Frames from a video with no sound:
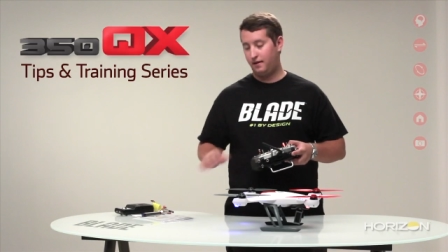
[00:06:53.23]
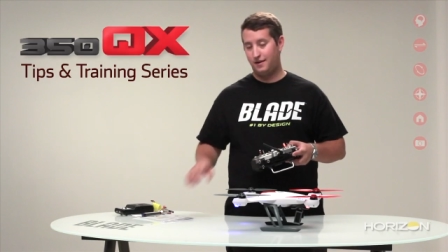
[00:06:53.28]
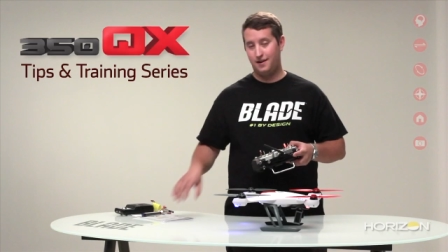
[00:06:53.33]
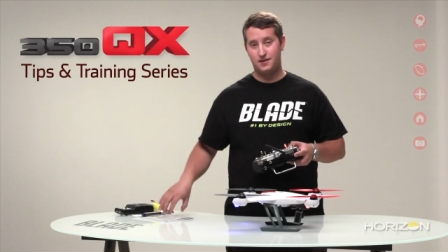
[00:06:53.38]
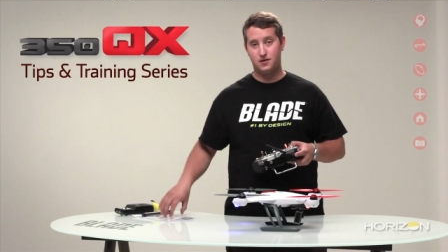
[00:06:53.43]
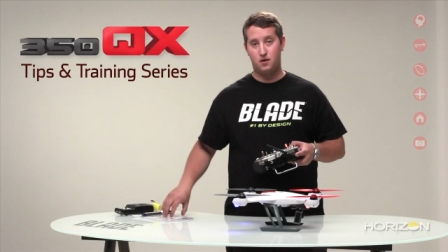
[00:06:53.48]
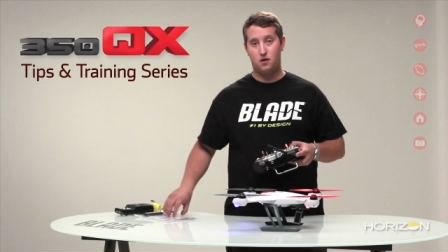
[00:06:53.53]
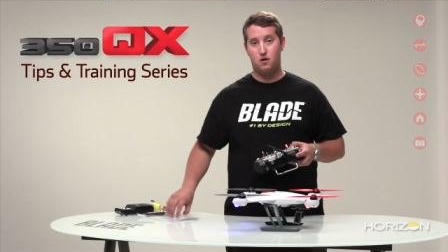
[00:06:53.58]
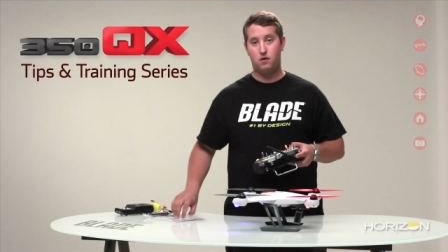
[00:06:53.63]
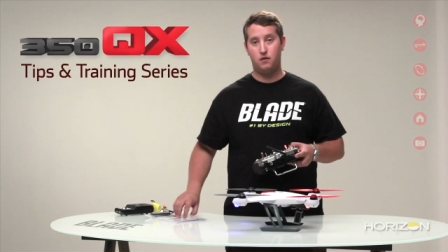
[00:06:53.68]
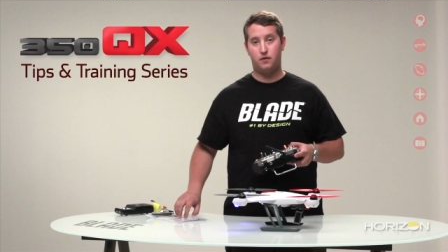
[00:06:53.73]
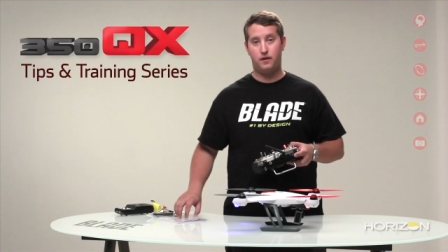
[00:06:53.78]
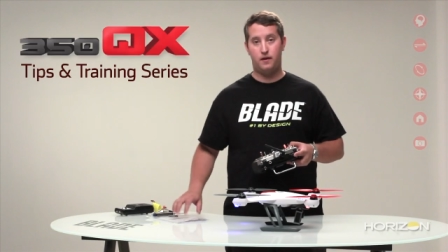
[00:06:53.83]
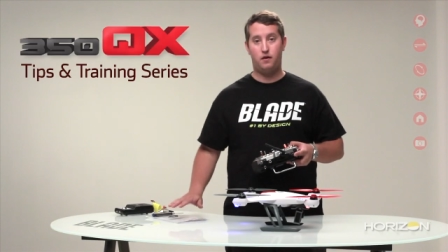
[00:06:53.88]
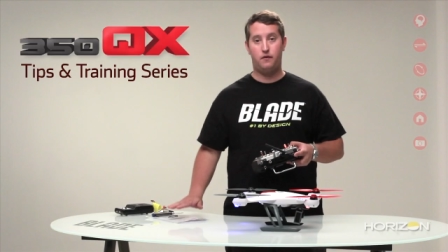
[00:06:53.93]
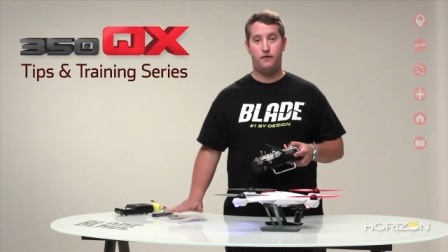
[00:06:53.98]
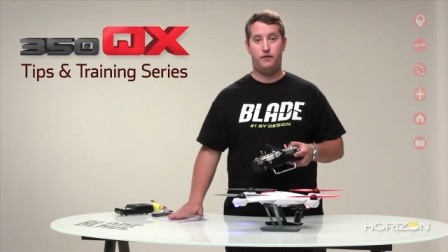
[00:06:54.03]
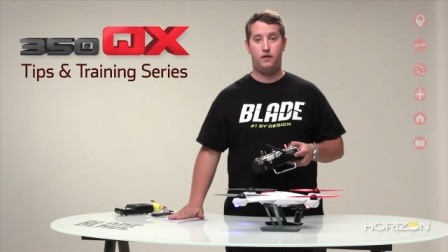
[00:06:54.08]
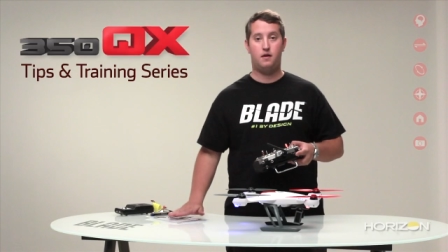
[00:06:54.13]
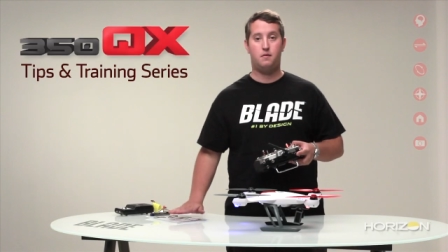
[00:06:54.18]
and it's all
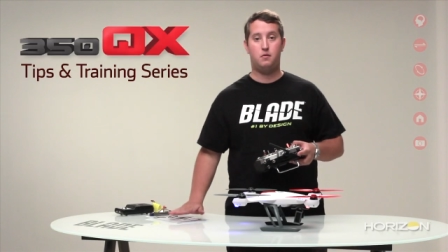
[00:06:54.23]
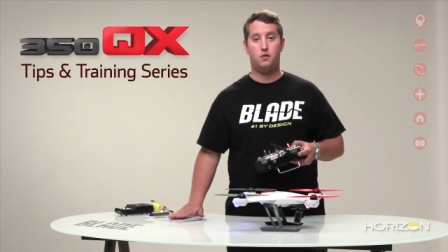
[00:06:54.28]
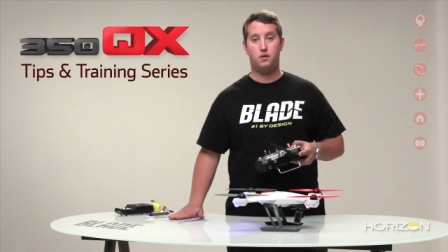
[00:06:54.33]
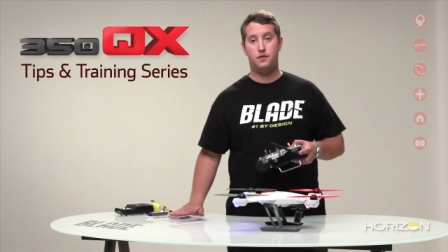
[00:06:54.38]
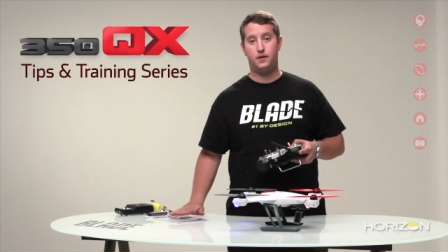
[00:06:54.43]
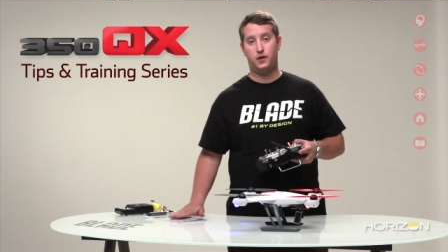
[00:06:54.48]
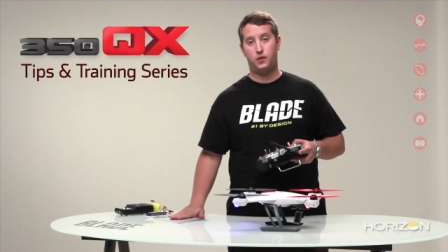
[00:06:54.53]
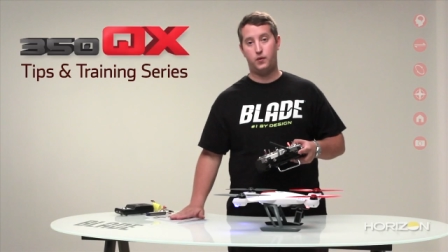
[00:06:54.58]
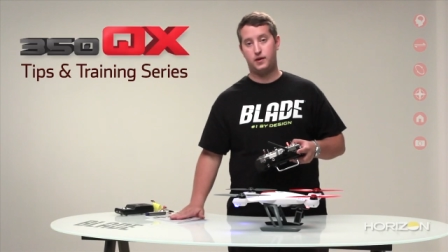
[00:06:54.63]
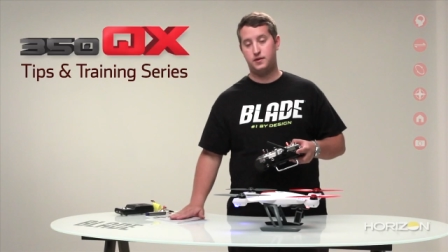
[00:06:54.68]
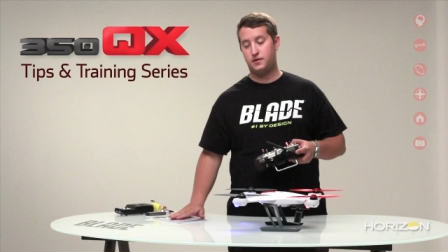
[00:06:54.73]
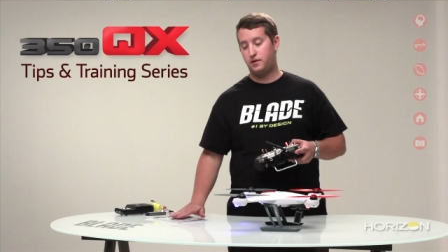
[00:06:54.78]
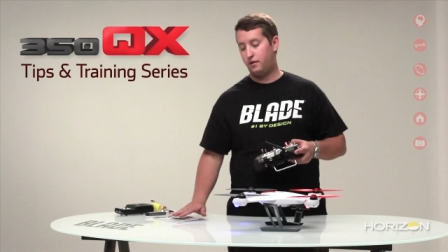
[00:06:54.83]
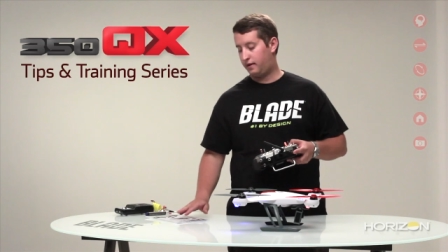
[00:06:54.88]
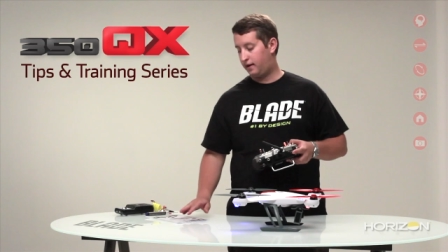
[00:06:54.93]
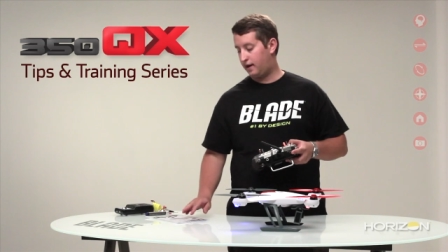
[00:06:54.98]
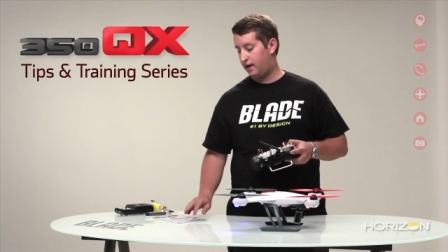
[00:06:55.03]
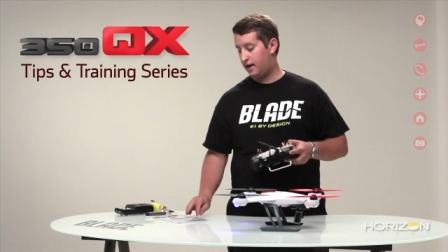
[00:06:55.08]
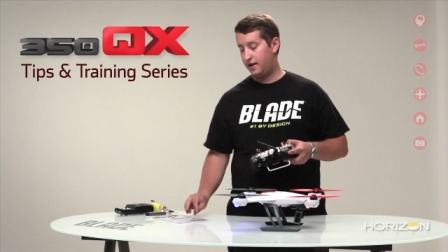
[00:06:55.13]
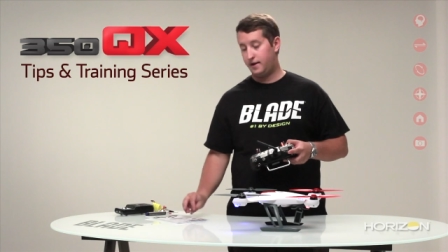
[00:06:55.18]
available in the Quick
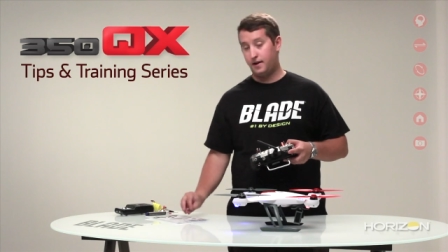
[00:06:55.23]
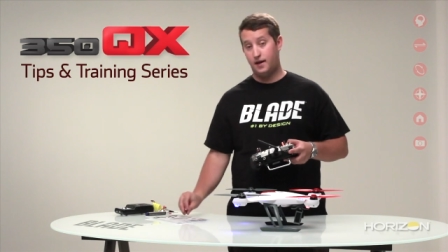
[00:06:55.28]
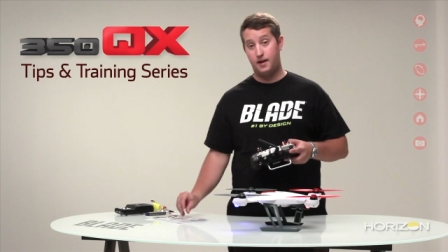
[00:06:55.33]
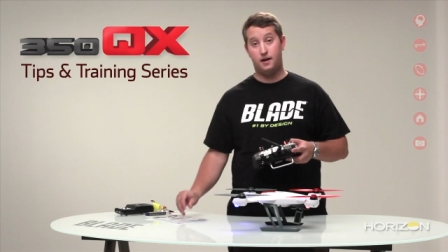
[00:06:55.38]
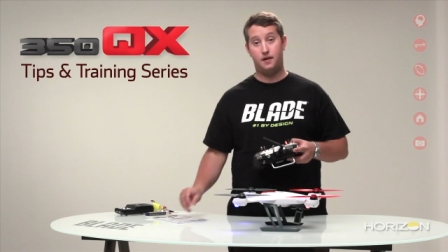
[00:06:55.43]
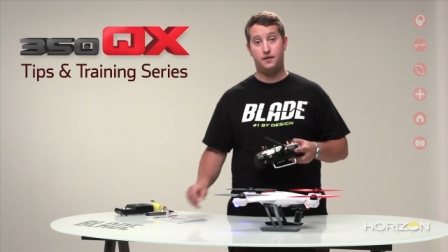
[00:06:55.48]
Start Guide and